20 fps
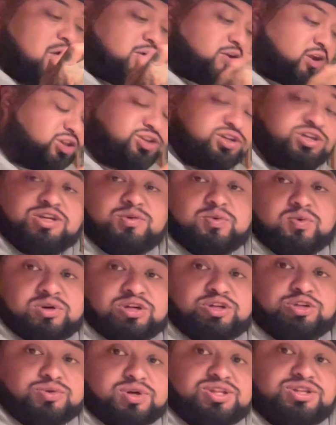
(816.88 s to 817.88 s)
I think he will
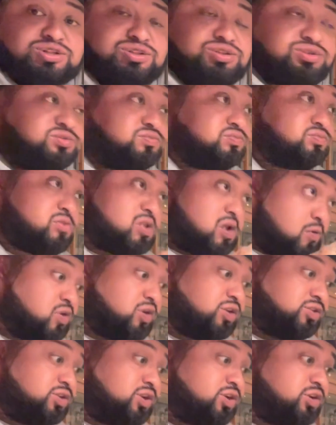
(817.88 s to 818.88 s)
enjoy this.
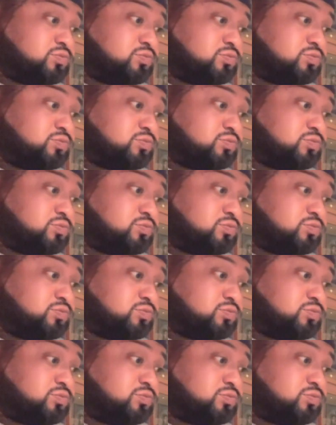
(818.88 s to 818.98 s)
Really do.